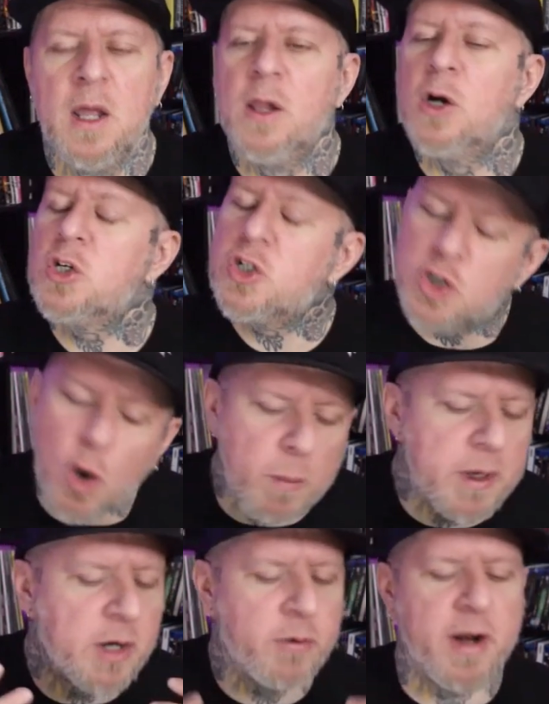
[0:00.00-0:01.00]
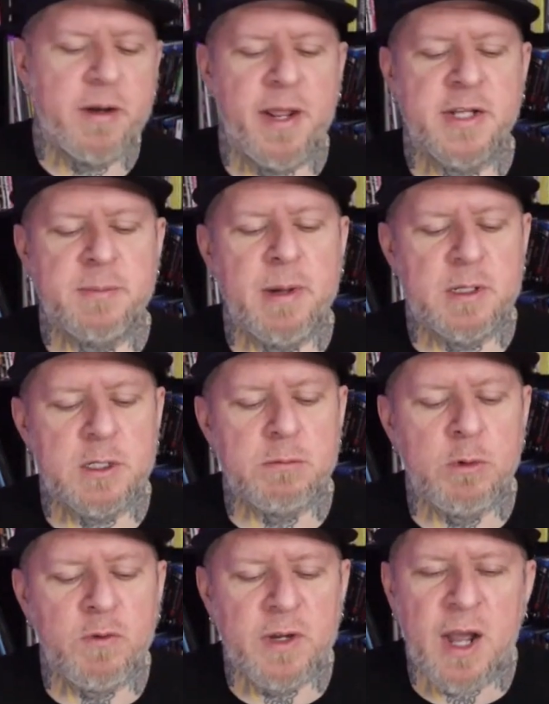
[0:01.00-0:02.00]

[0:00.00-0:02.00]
There's so many great things about this movie.